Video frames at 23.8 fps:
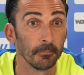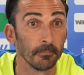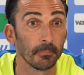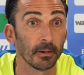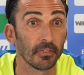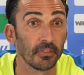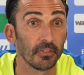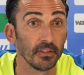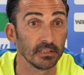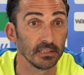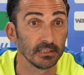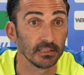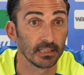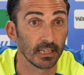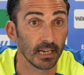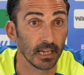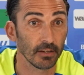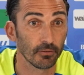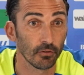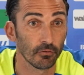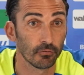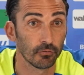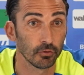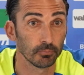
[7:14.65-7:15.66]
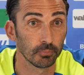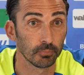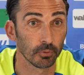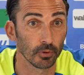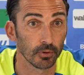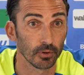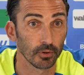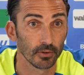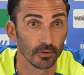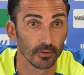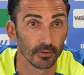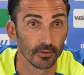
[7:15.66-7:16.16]
but this is the life of football
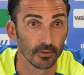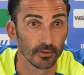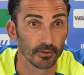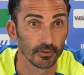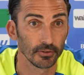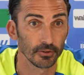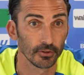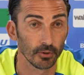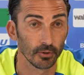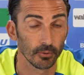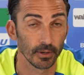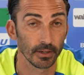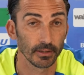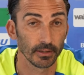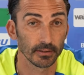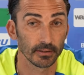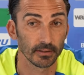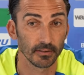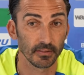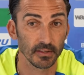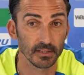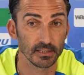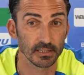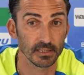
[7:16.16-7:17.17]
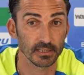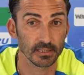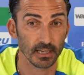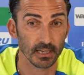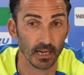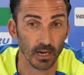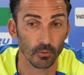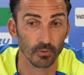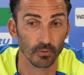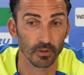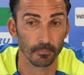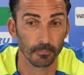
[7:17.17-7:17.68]
you know and this is
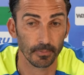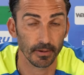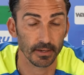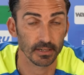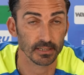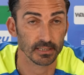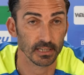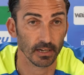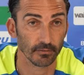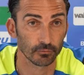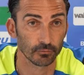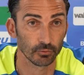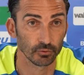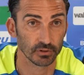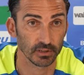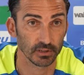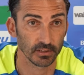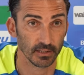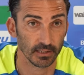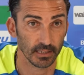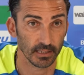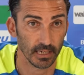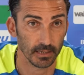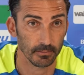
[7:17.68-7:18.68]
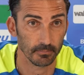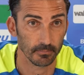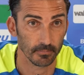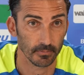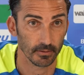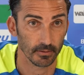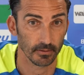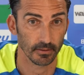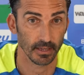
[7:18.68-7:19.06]
how the players have to see the game